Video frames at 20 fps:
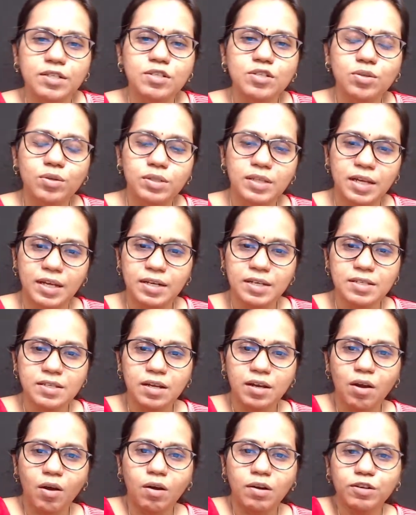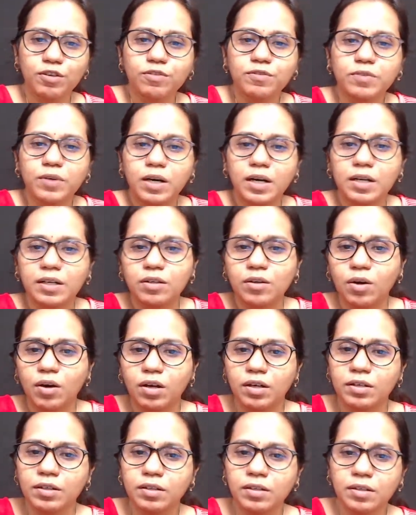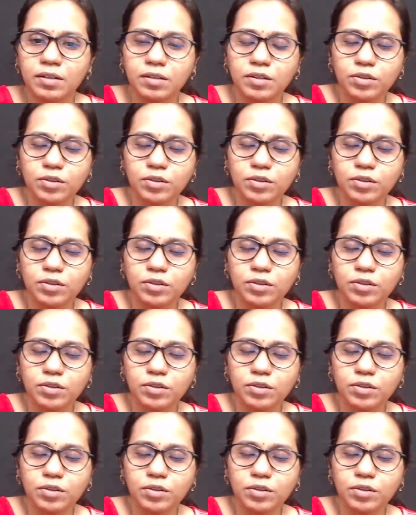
So there is a lot of work on